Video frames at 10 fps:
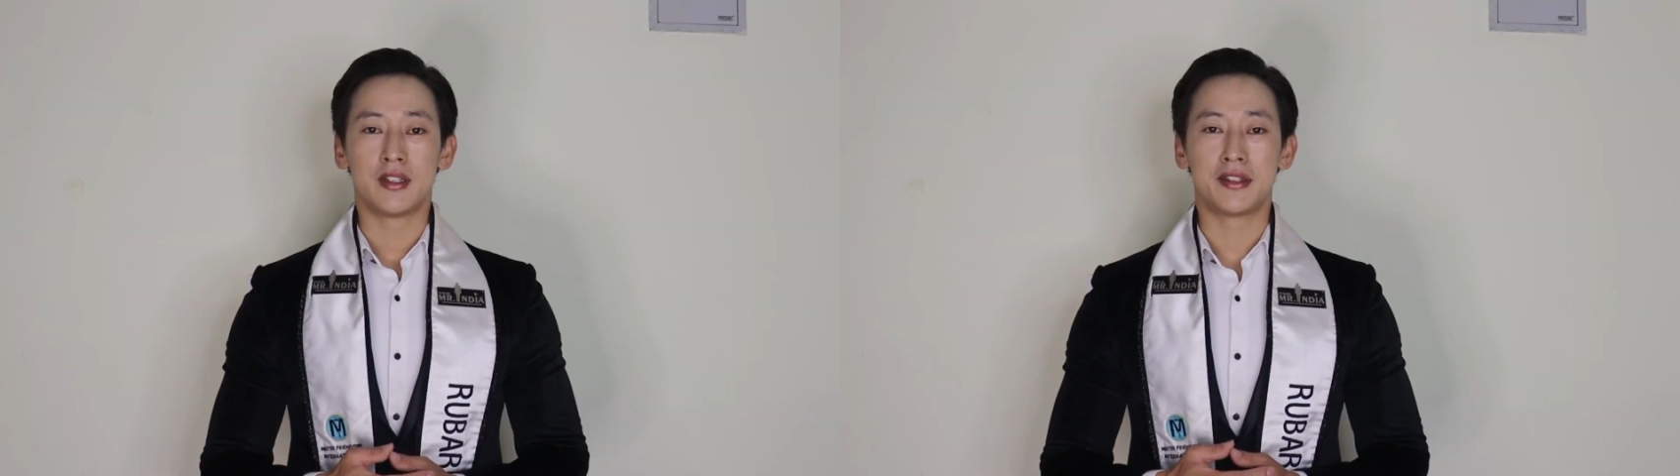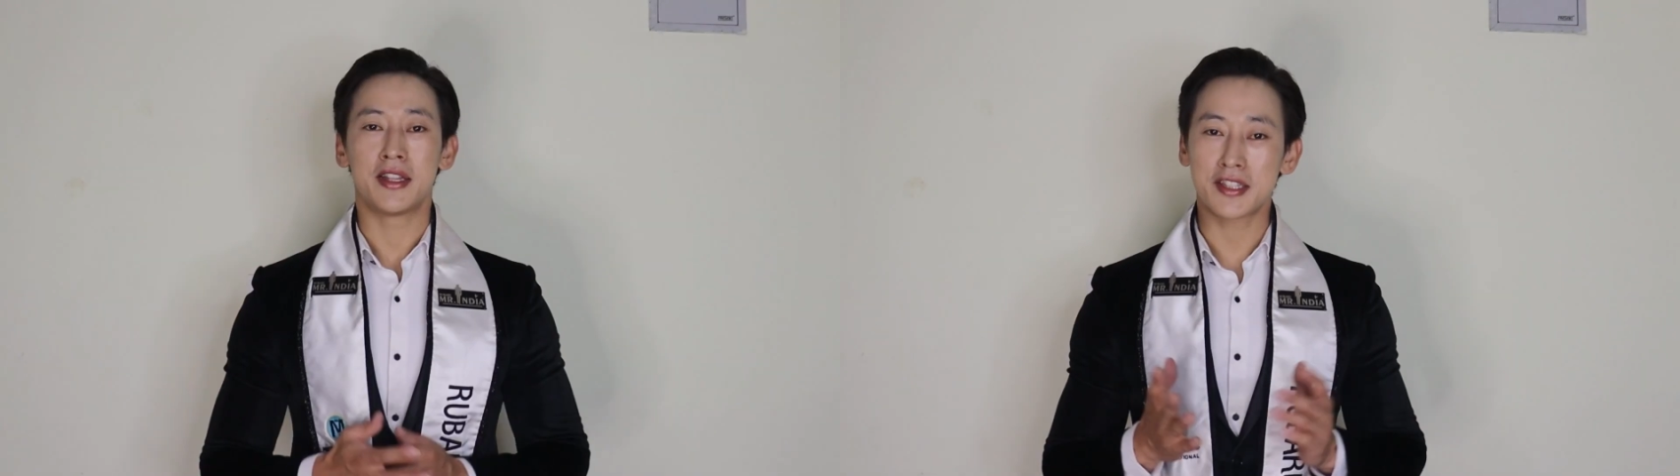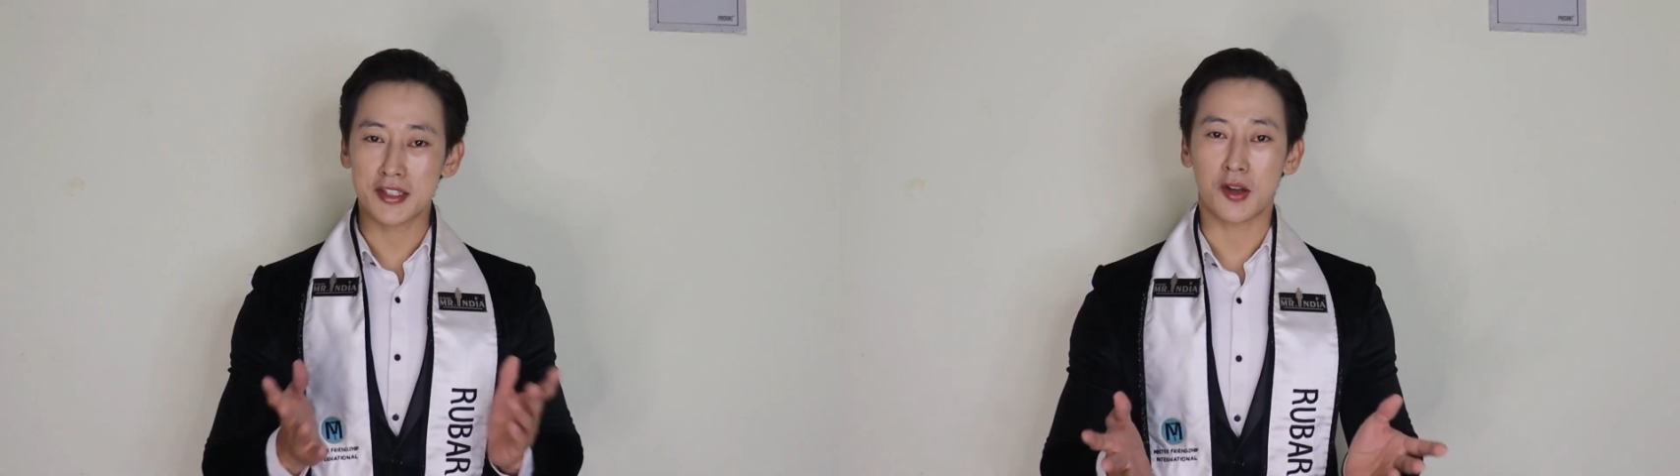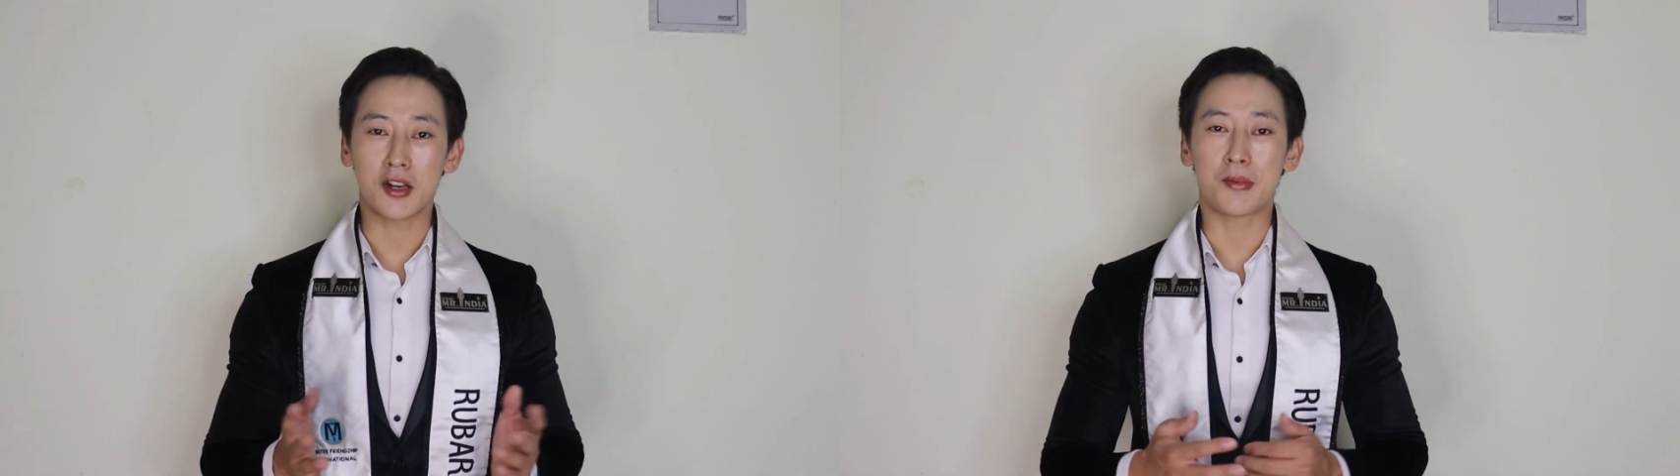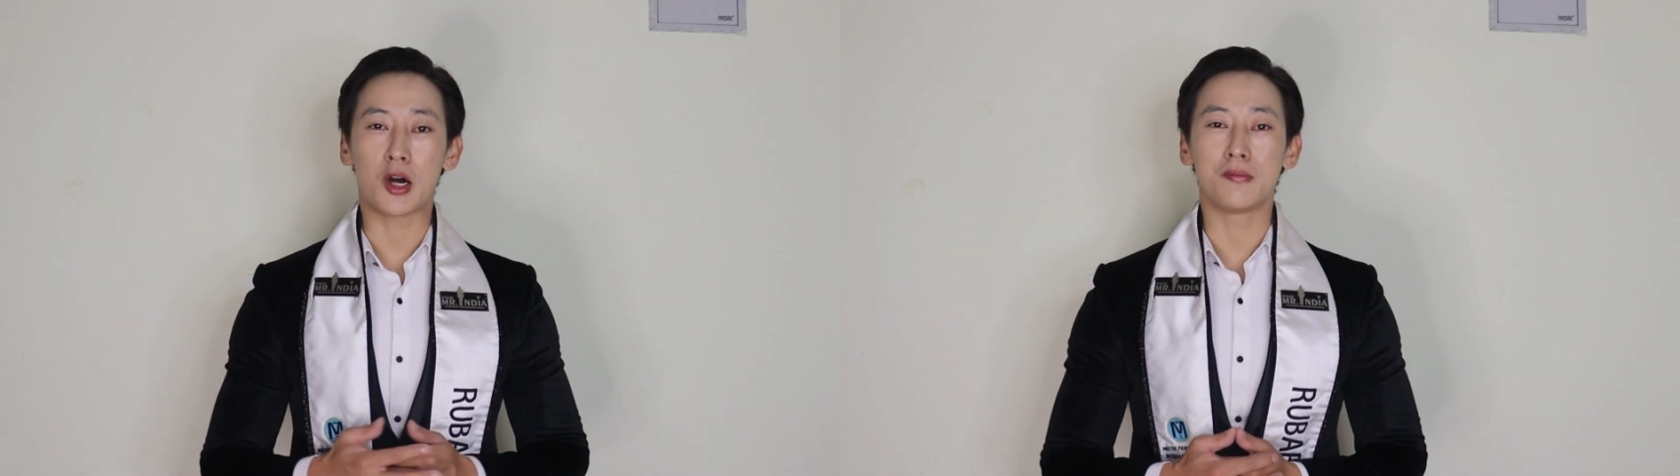This is all
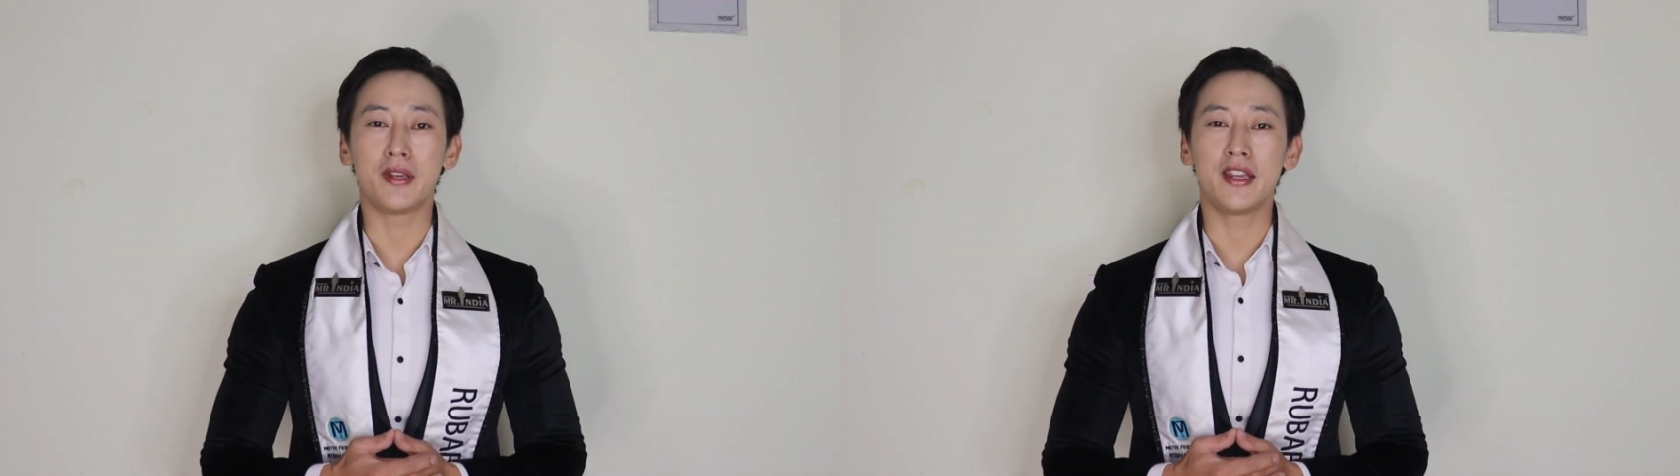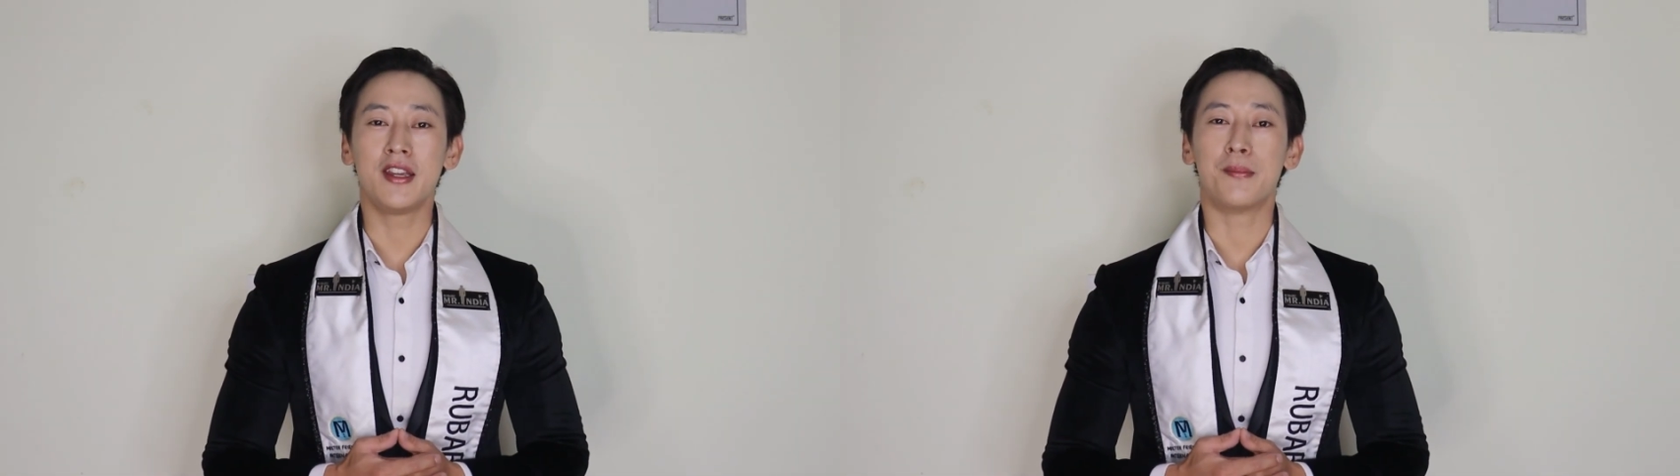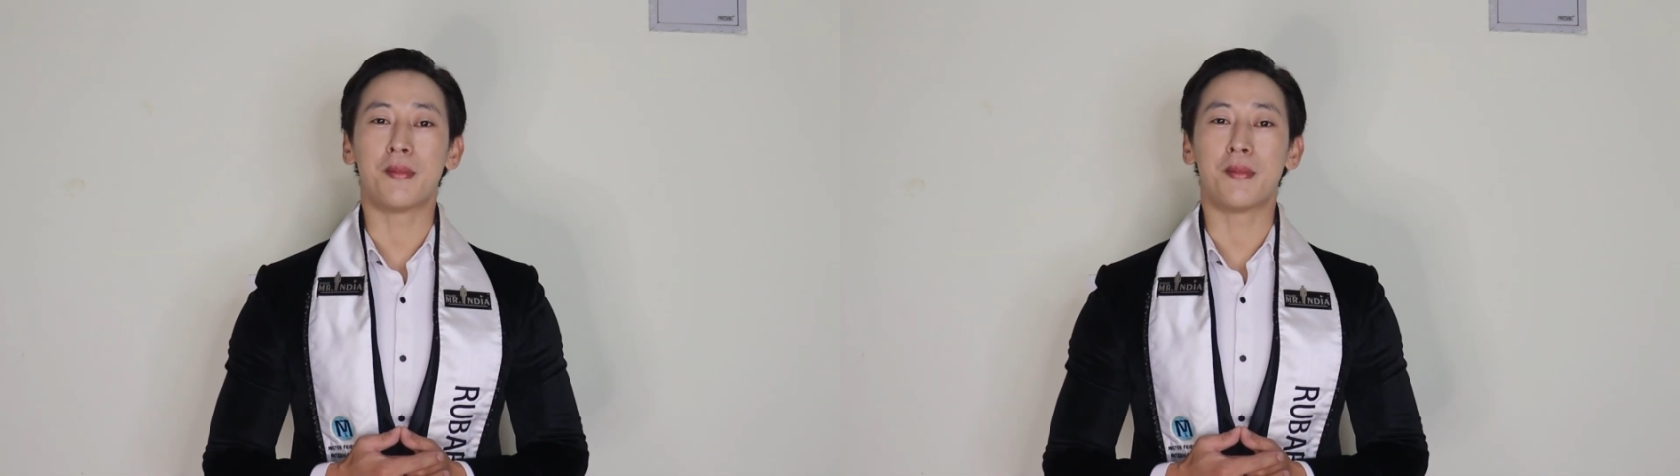about me,